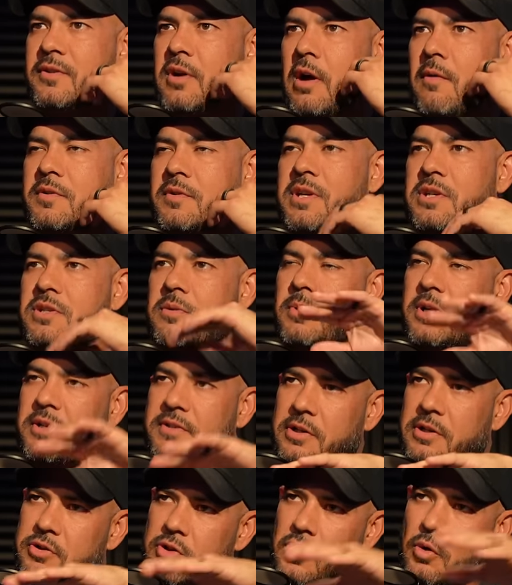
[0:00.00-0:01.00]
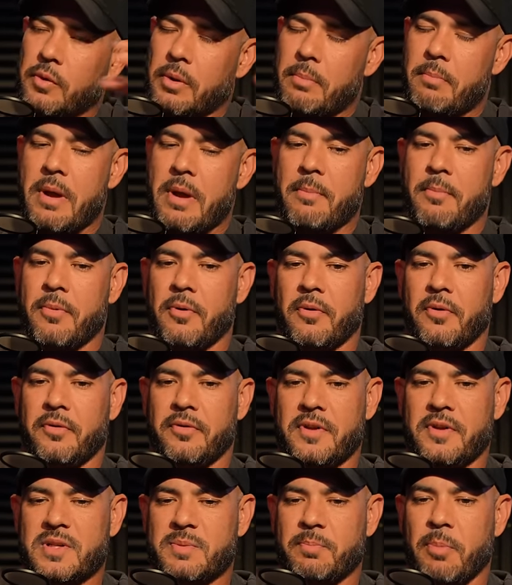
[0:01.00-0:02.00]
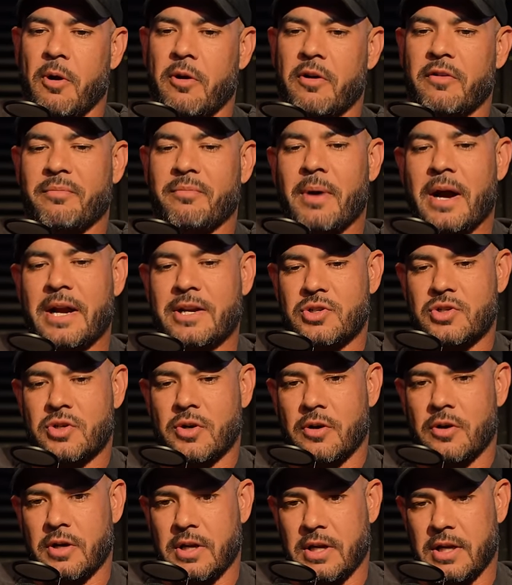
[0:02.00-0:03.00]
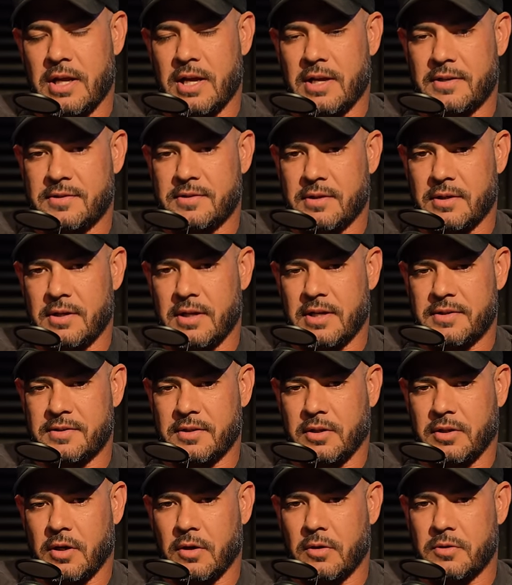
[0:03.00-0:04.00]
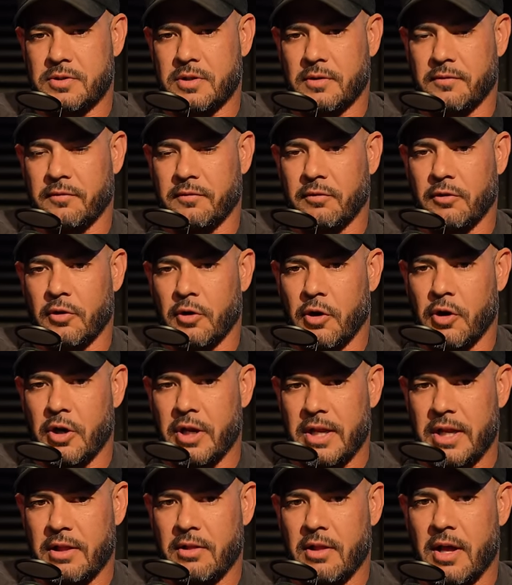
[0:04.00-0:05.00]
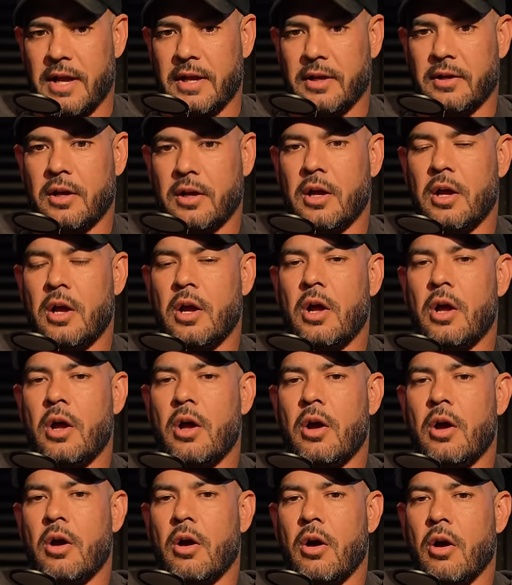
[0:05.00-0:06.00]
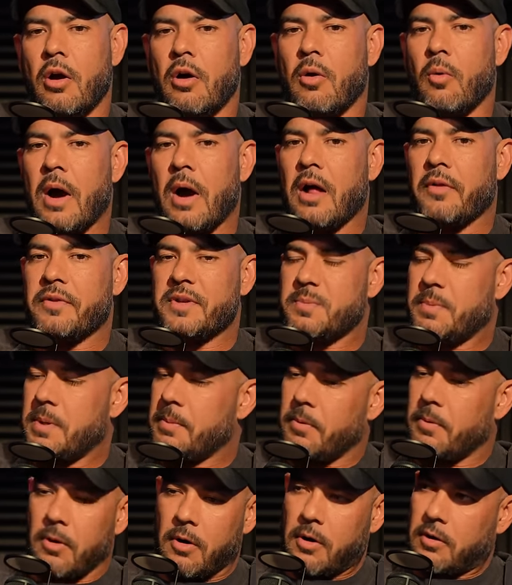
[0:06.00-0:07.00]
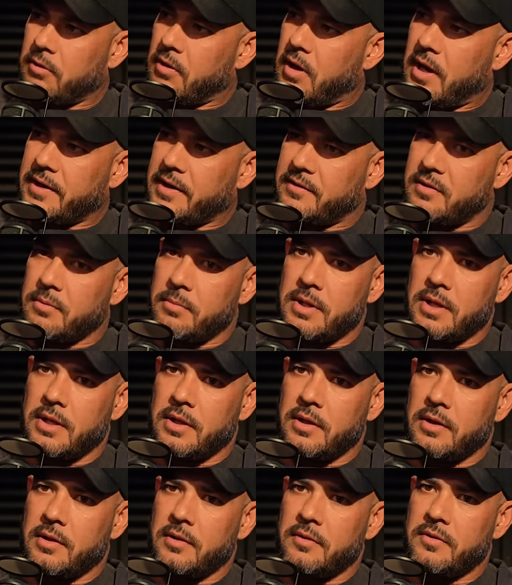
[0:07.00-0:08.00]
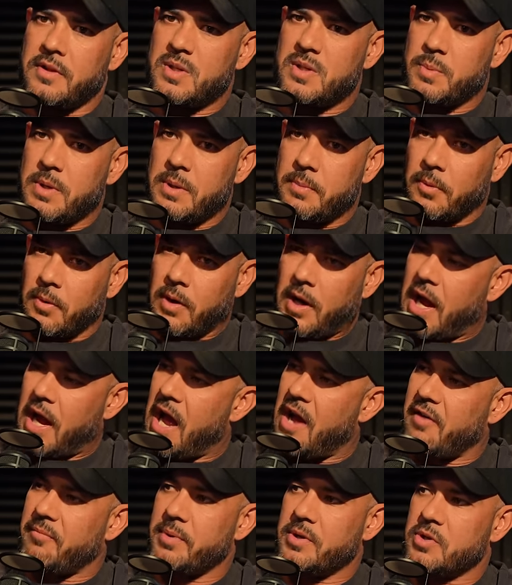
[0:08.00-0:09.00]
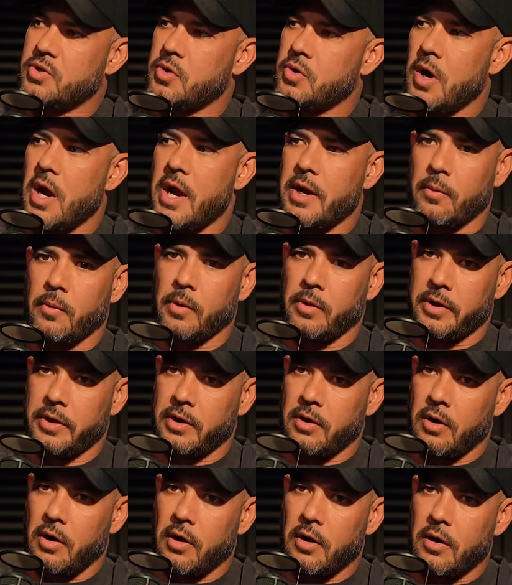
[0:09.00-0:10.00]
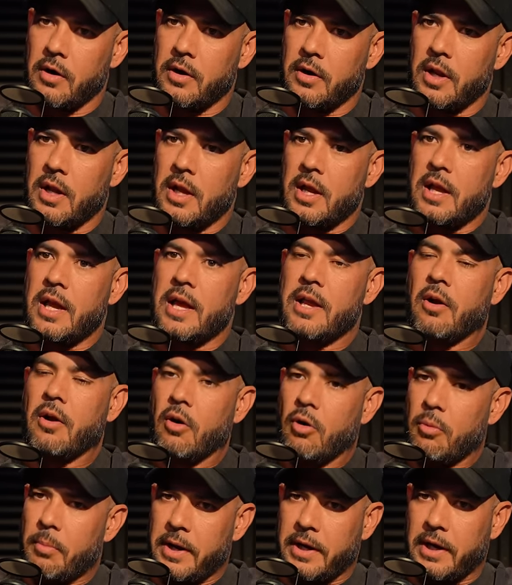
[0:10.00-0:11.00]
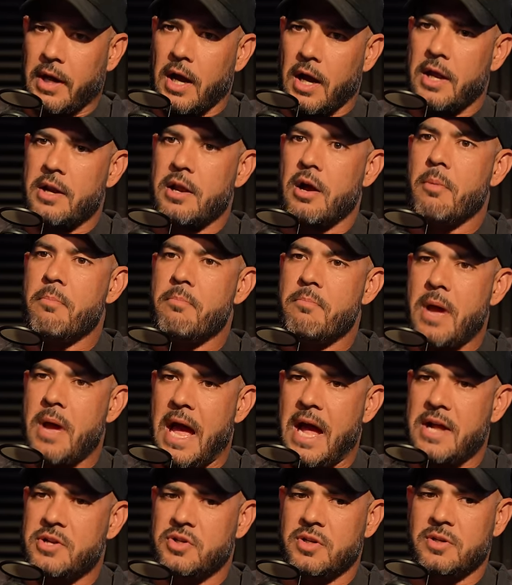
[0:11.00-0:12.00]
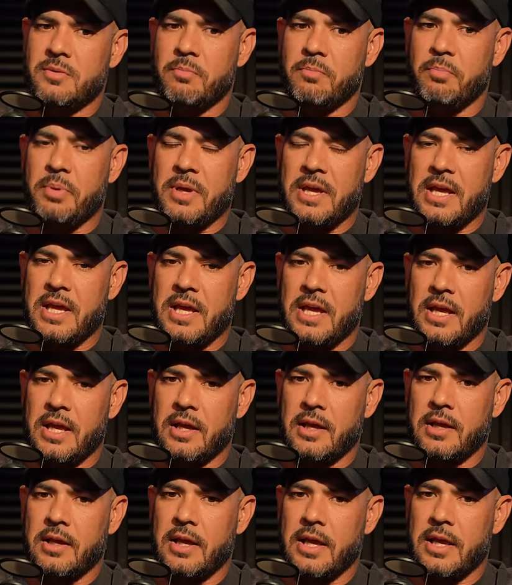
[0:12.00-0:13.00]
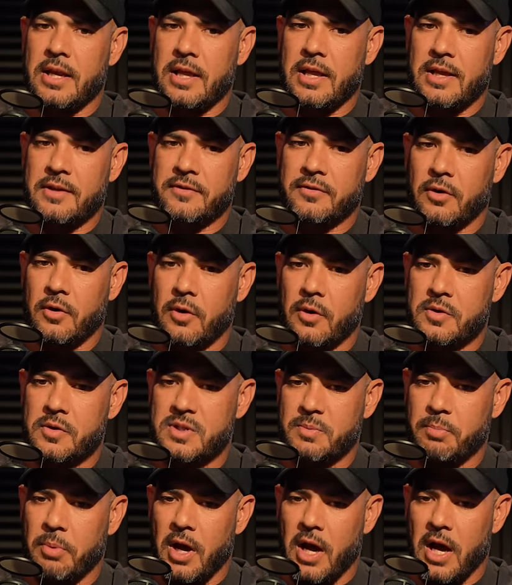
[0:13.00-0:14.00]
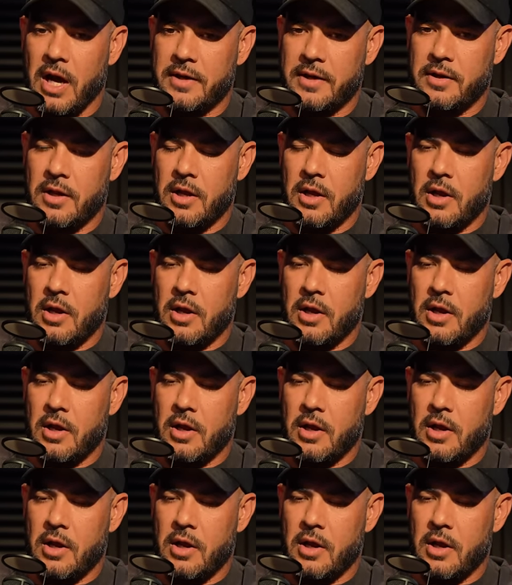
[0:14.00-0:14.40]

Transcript: conversation because I do remember this part of my journey as a as a coach of learning like oh wow these people aren't lying to me mm-hmm. these people have been trying really hard yeah. and oh my god imagine being in his or her spot